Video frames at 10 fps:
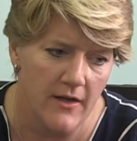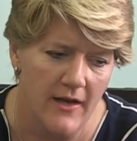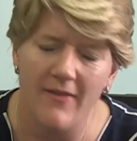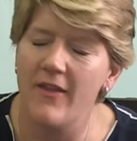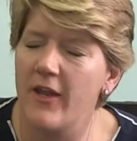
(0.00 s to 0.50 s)

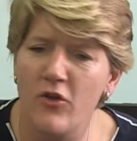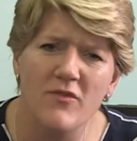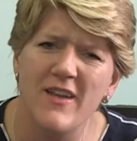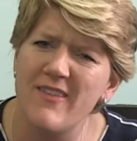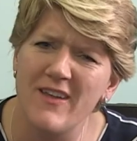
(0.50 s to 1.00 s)
And then I couldn't
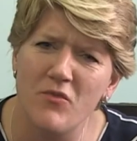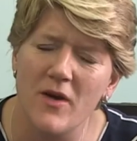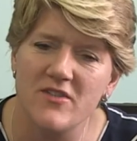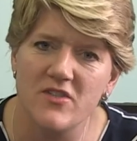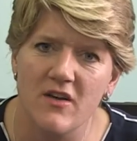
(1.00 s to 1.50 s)
really think of
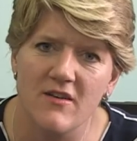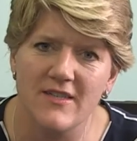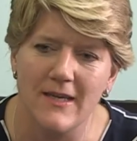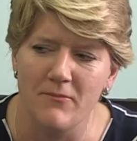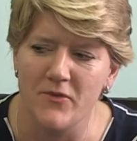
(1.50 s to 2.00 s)
what else to
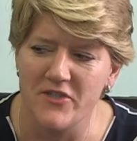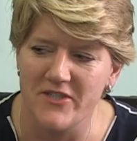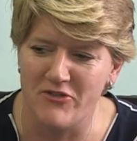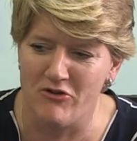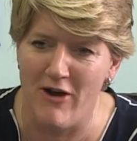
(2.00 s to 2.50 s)
ask him, which
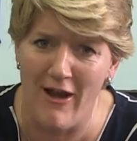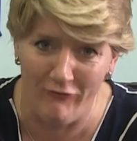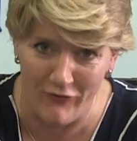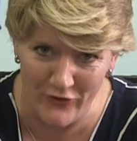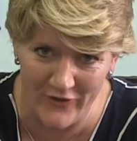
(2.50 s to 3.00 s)
is
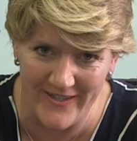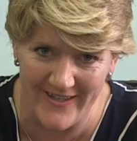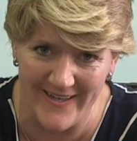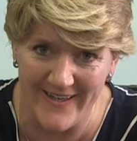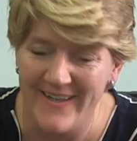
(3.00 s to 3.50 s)
dreadful.
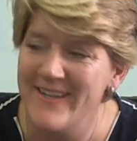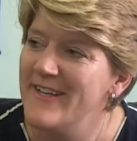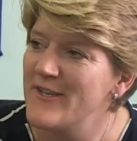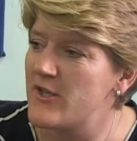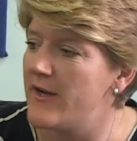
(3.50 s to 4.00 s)

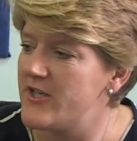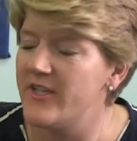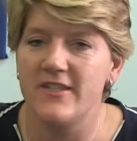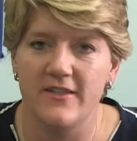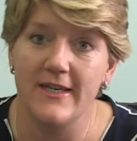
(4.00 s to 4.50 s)
So I
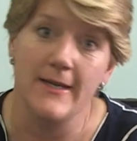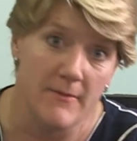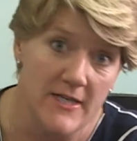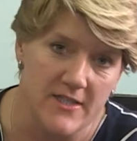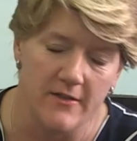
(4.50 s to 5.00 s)
turned to Liam
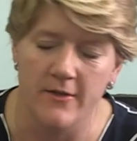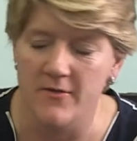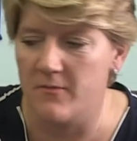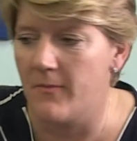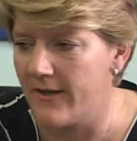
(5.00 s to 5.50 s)
Neeson, who
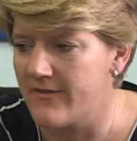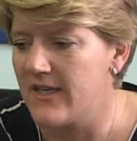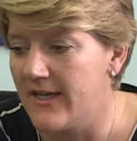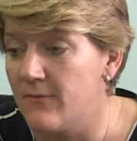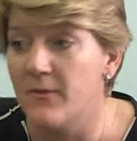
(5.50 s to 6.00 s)
was on my other
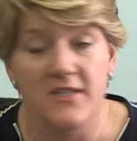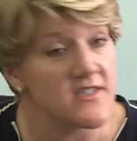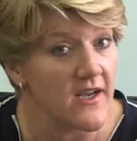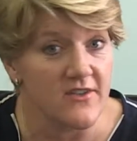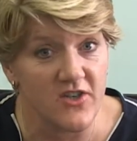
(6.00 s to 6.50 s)
side, and we
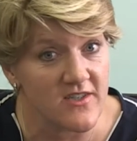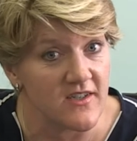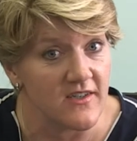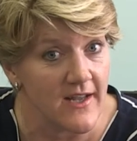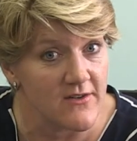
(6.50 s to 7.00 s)
discussed
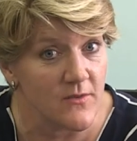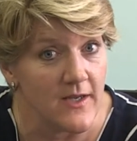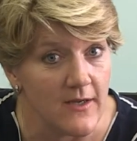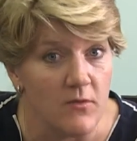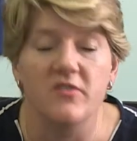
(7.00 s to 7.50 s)
Justin and how
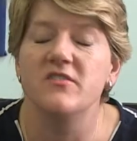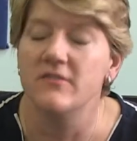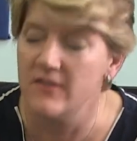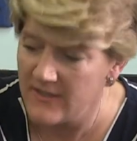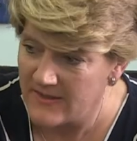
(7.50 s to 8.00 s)
sweet he was.
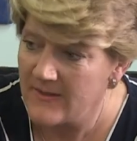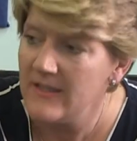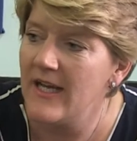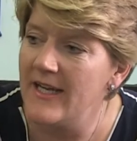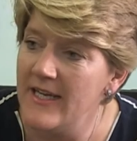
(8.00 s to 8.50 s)

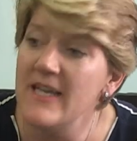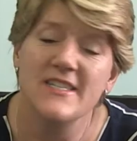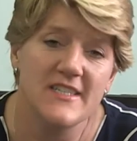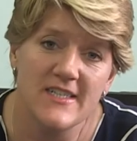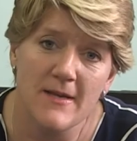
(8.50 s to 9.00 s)
And
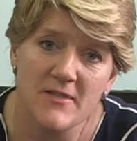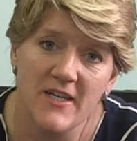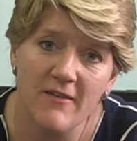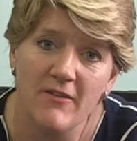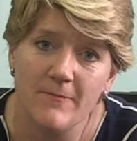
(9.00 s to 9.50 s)
he's
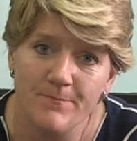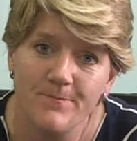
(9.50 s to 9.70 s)
absolutely lovely.